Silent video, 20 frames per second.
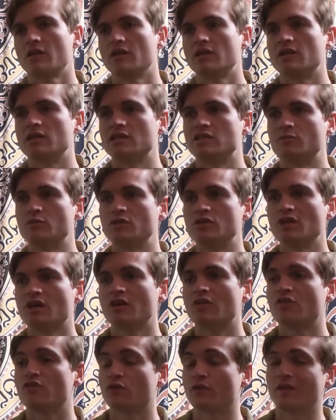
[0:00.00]
needs to be
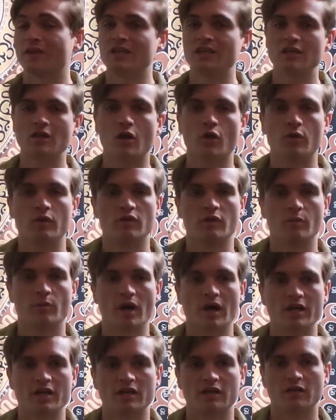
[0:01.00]
done for the ego and the
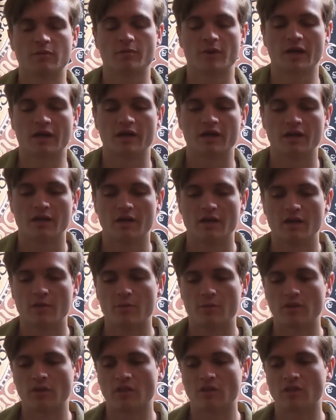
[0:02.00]
body and the mind.
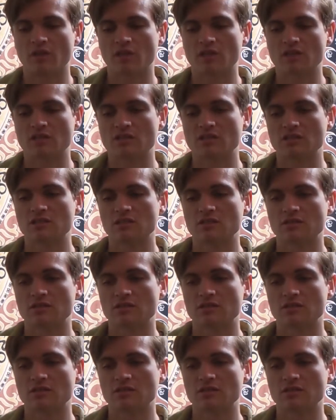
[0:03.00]
But the thing is,